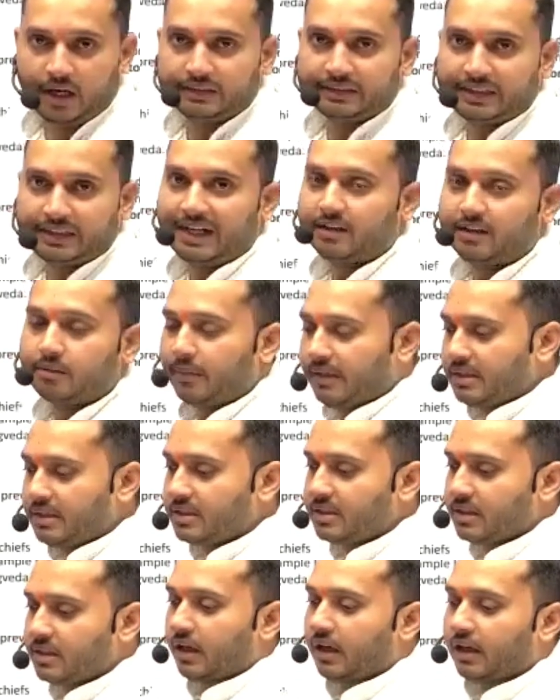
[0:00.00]
That
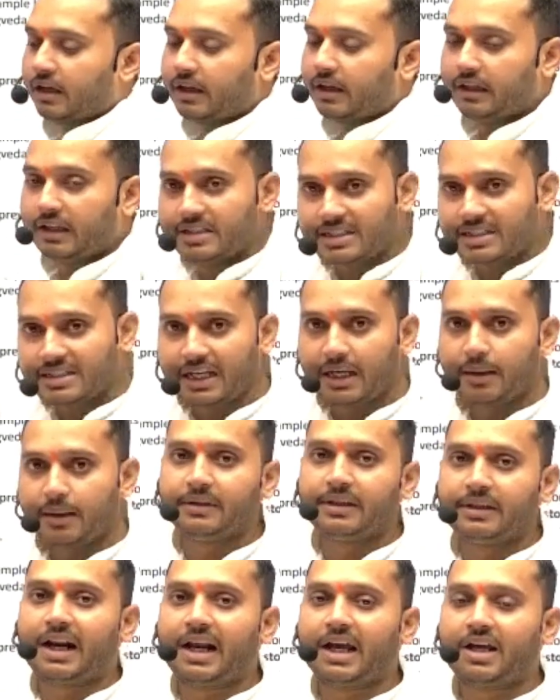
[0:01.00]
means in a
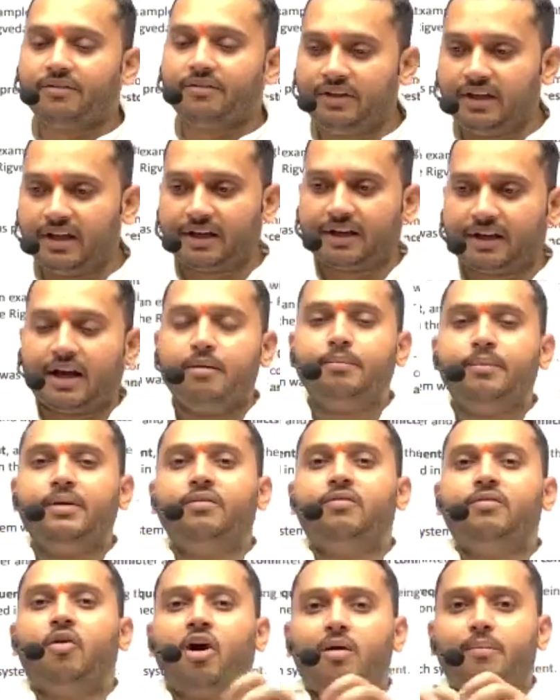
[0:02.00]
same tribe, there can be
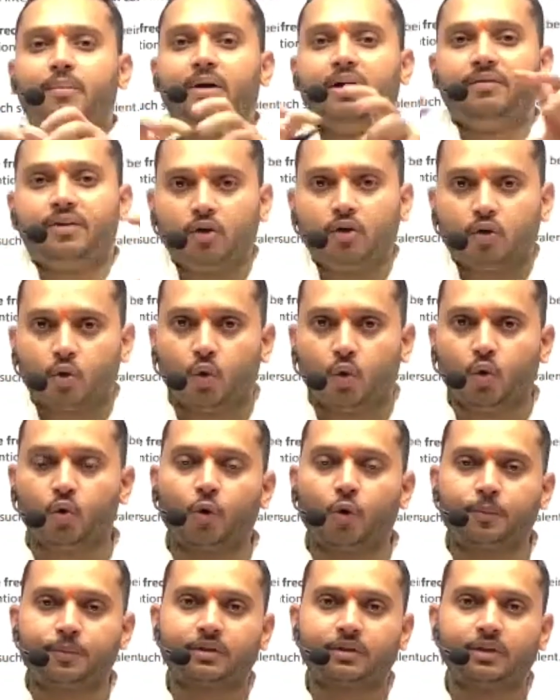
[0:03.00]
war between two
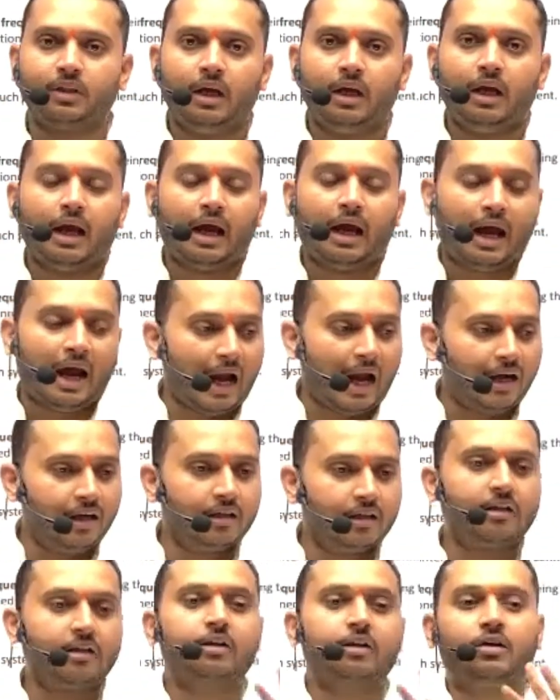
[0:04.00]
groups,
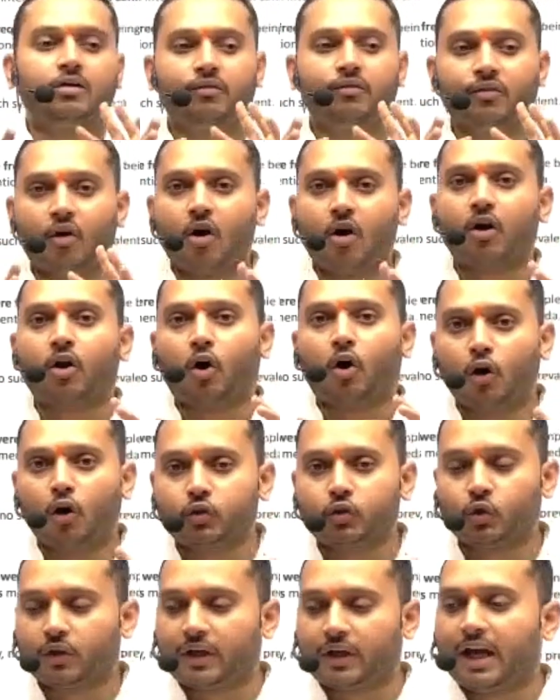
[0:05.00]
and war
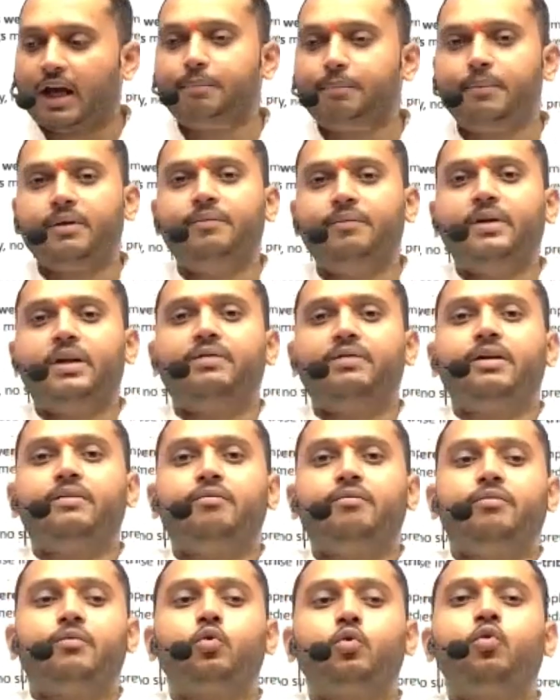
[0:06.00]
also can be
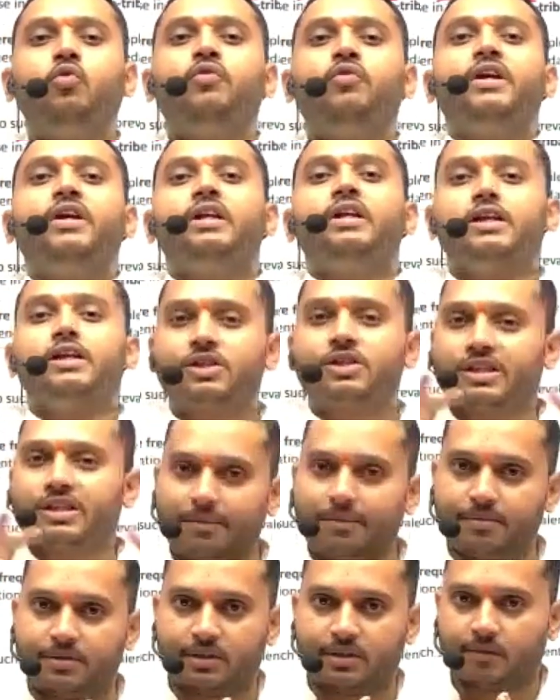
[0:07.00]
between two various
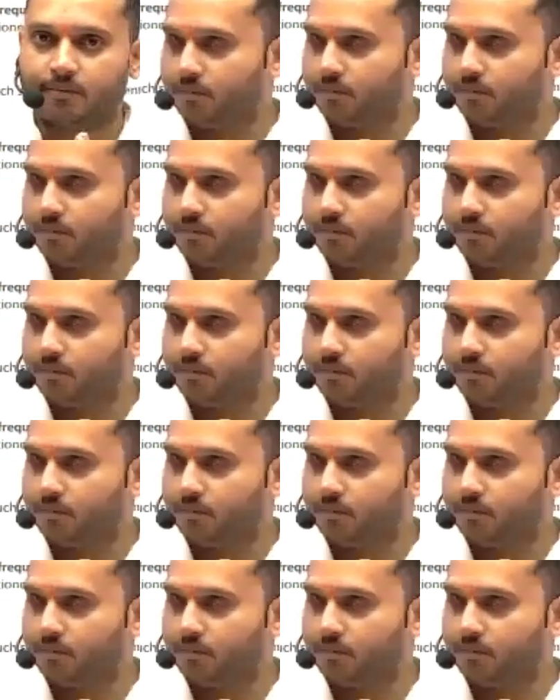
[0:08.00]
tribes.